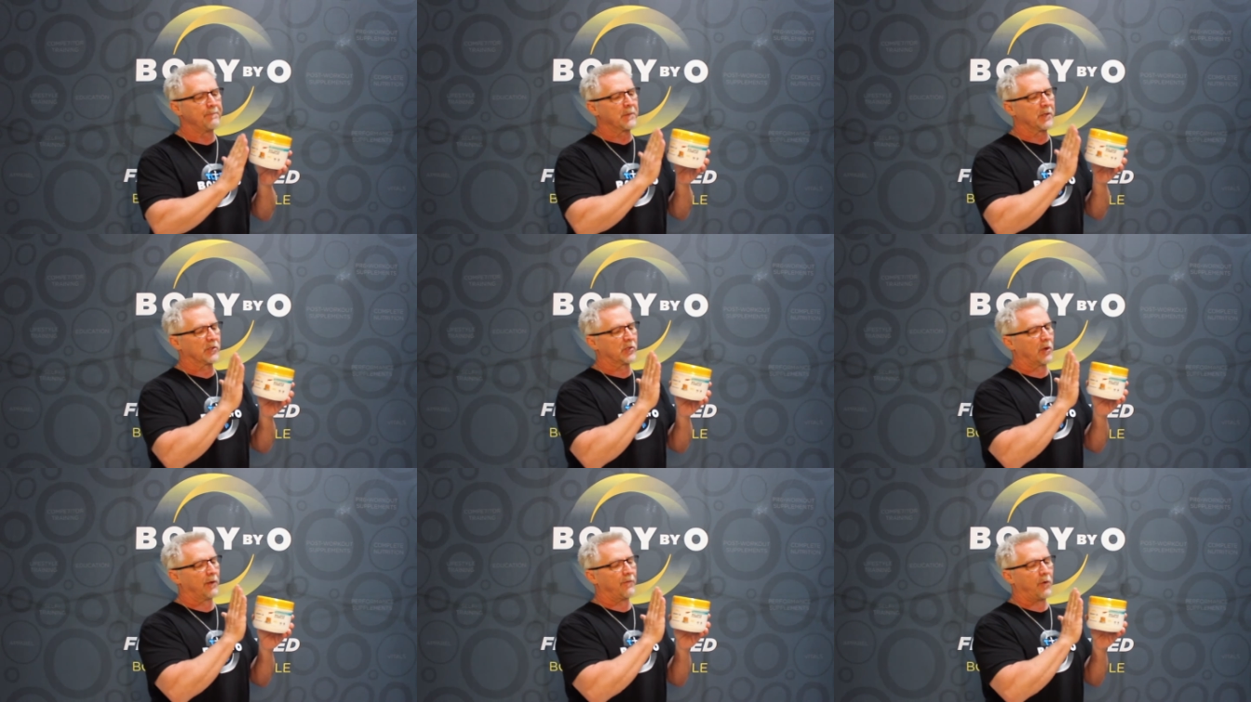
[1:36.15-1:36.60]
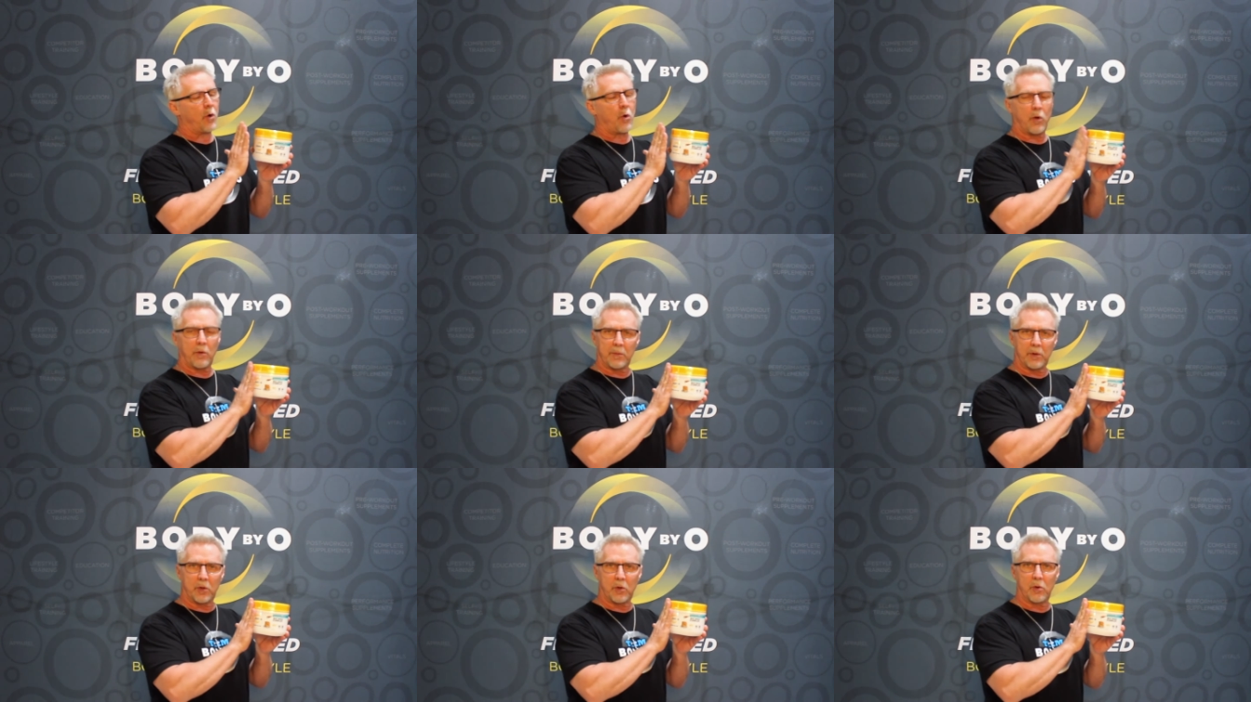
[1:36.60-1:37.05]
So if a
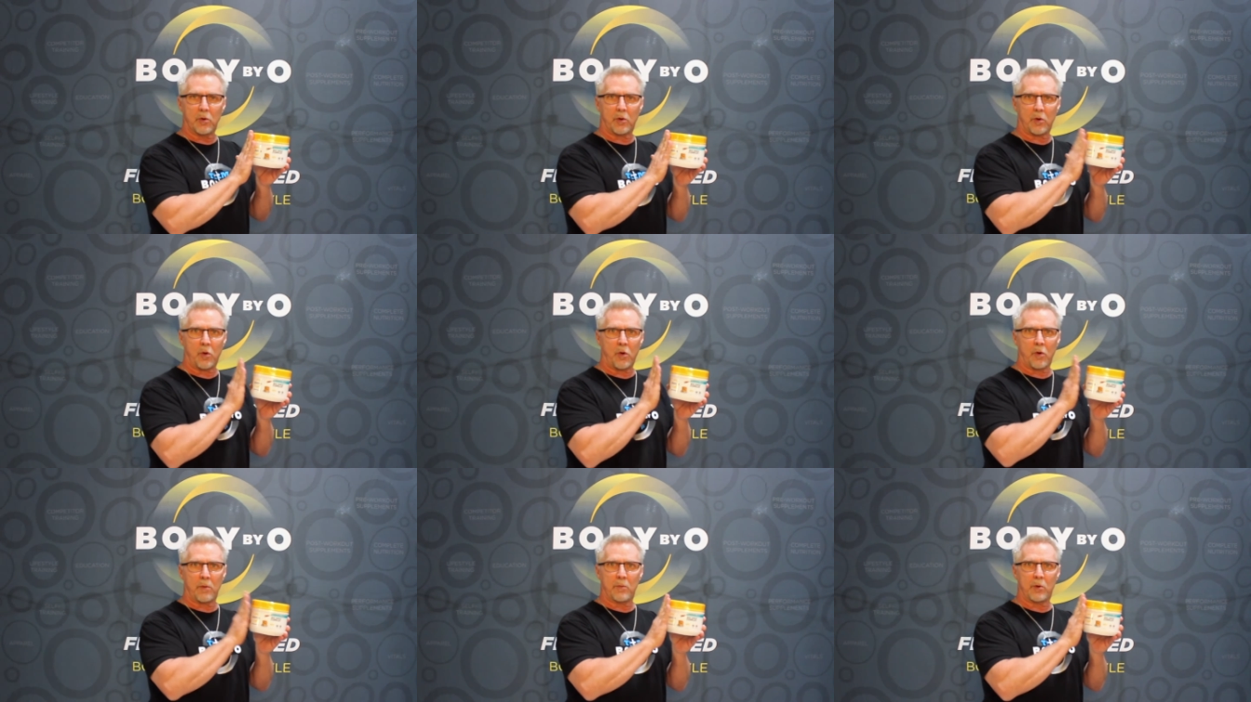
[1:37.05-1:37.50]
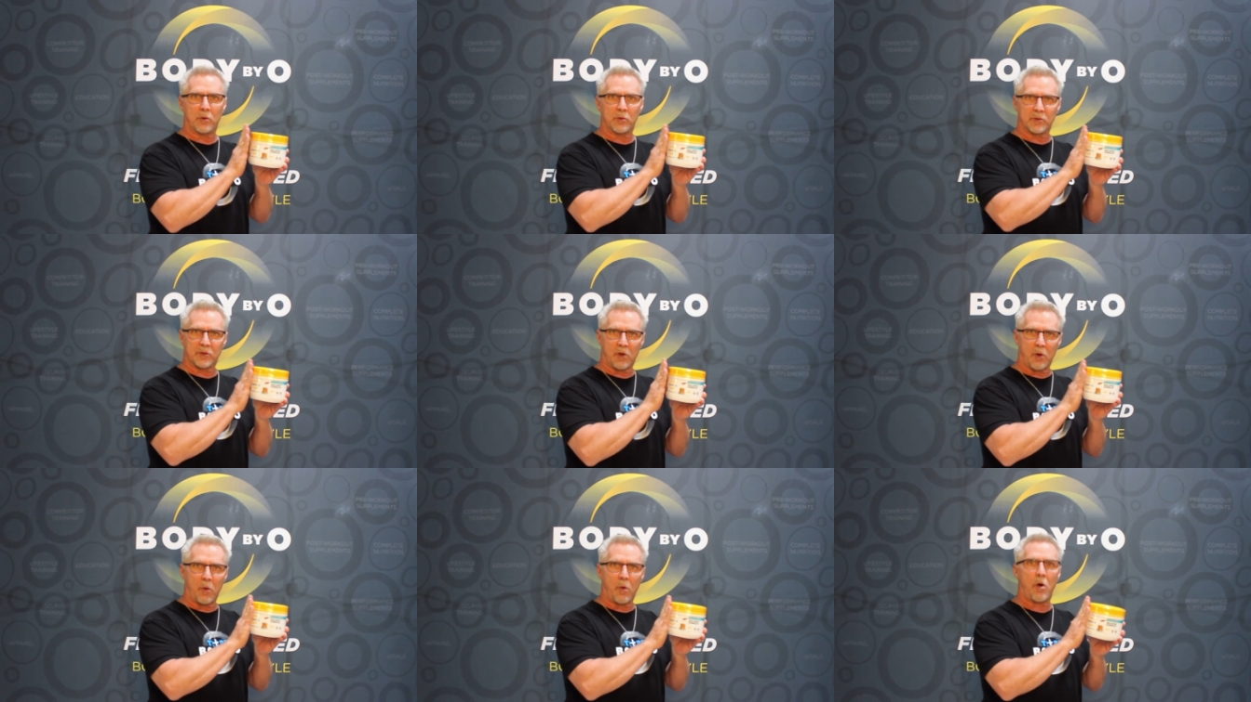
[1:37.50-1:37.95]
hormonal,
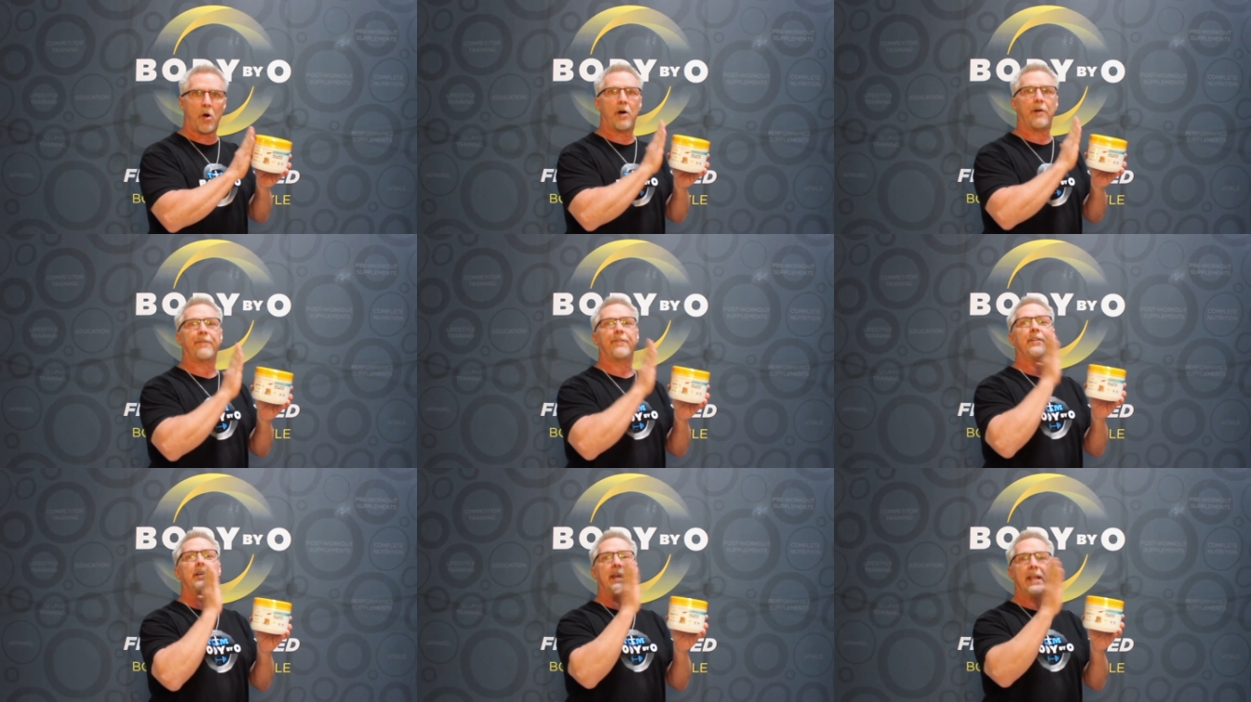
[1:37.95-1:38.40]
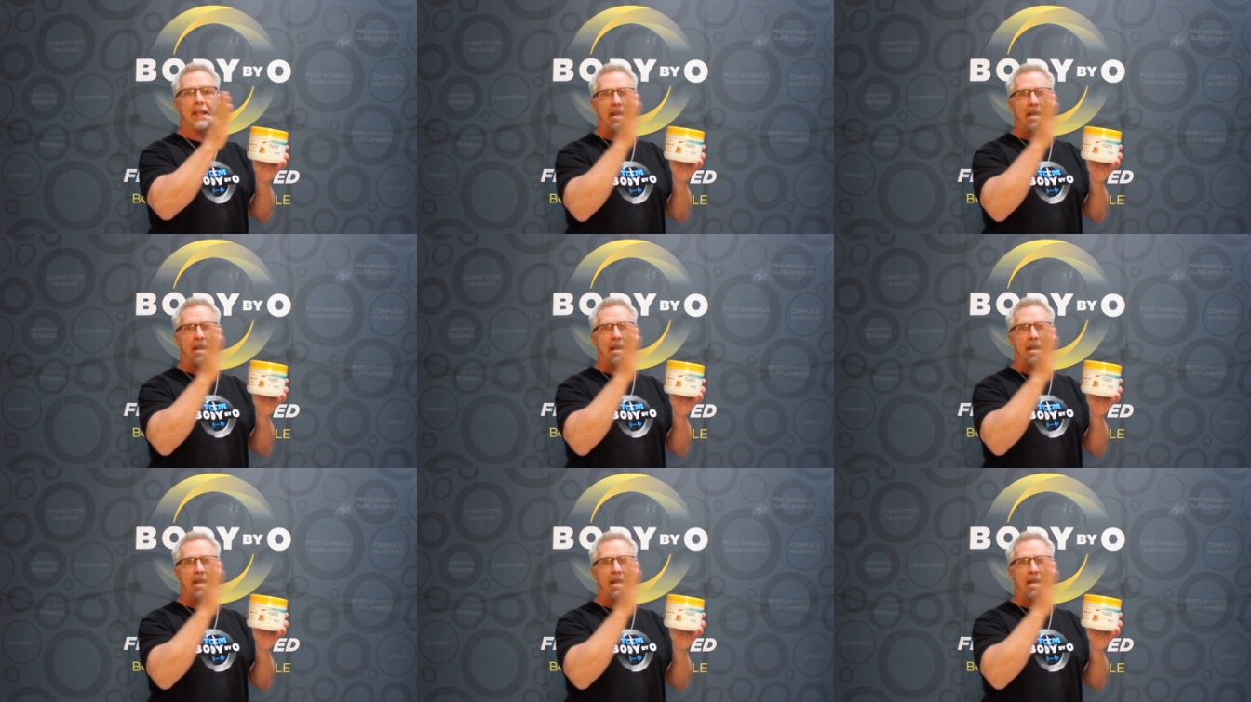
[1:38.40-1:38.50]
hormones go off,